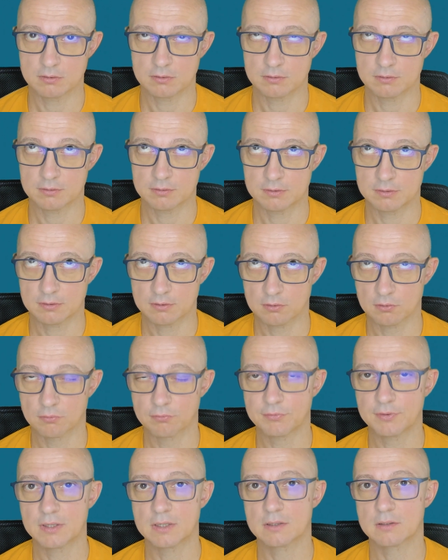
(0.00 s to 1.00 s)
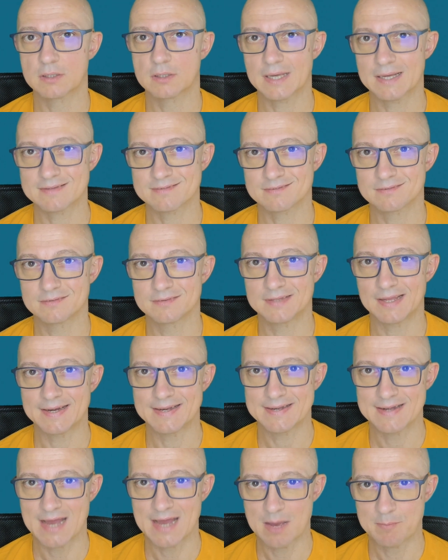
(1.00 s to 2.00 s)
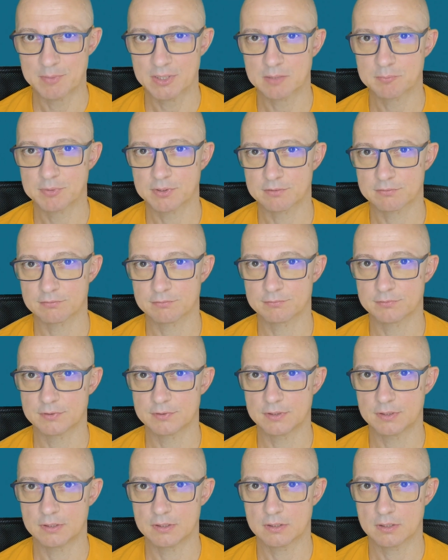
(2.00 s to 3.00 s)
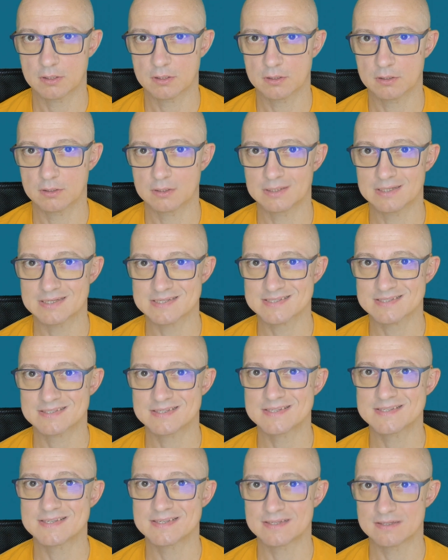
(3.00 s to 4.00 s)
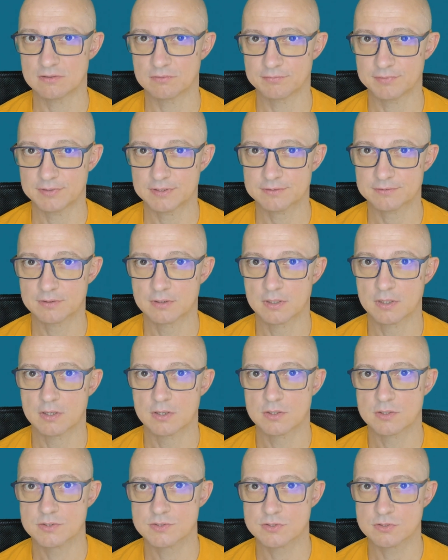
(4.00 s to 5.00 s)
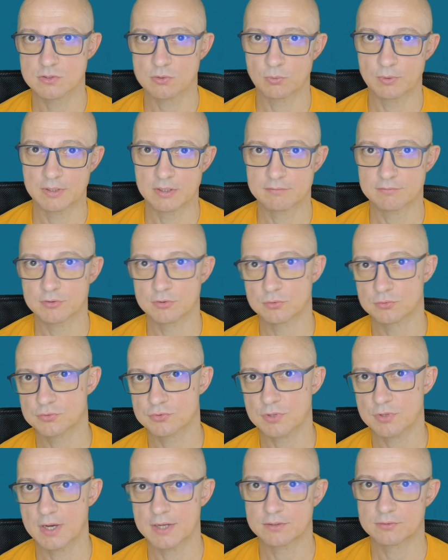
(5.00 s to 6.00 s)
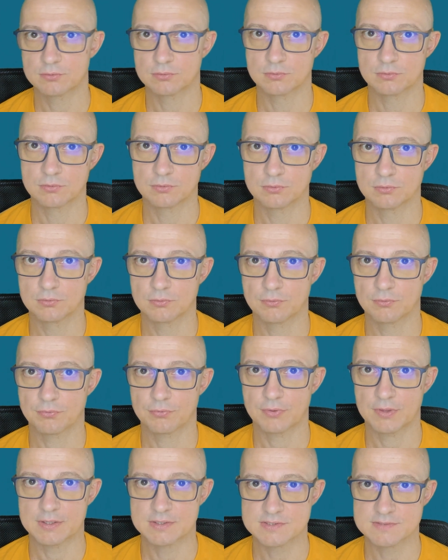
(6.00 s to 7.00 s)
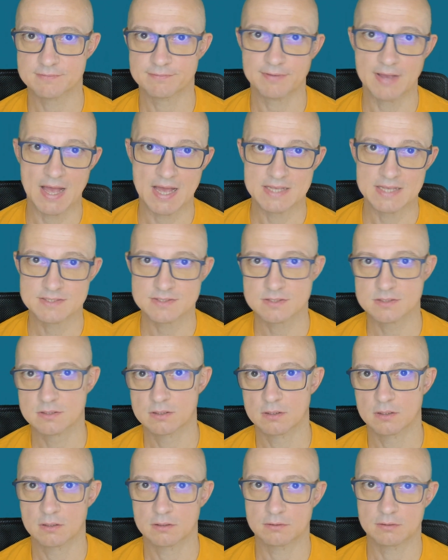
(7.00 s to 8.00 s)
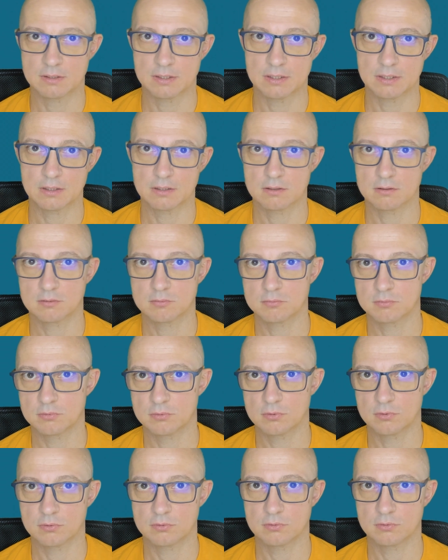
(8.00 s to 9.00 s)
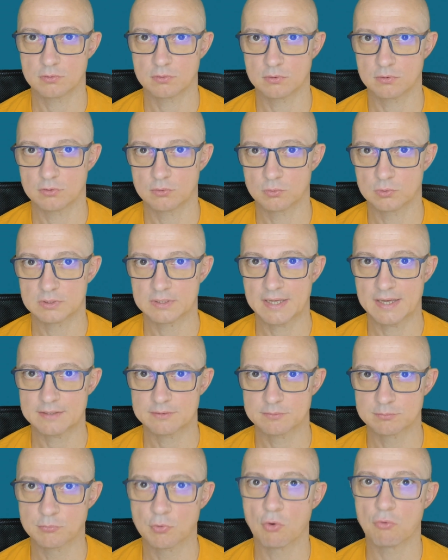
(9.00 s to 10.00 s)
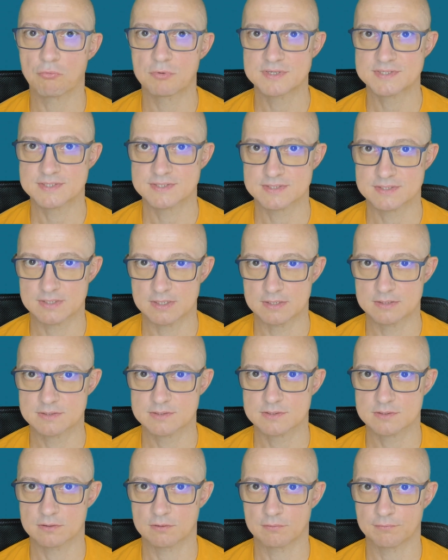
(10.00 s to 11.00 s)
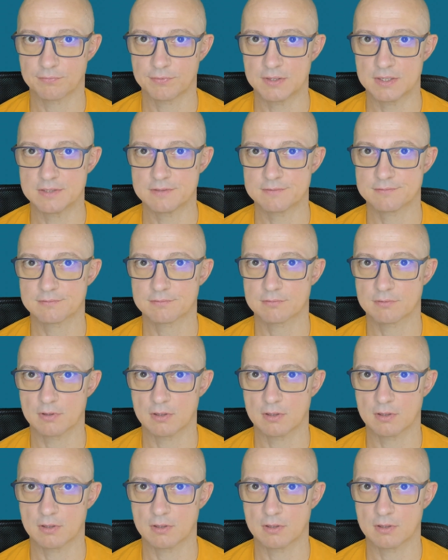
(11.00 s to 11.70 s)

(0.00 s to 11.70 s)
the whole thing gets dynamic because of the elasticity of it. So whenever you try to do things fast, you will get more resistance of these